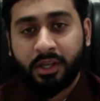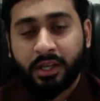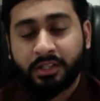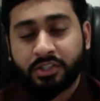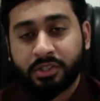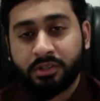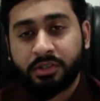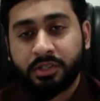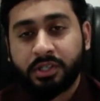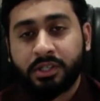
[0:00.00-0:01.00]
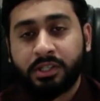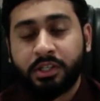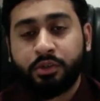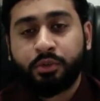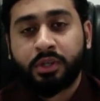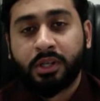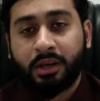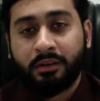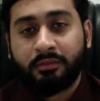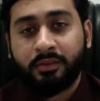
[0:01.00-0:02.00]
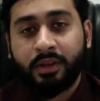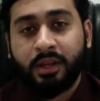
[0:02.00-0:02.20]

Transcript: and the children continue to love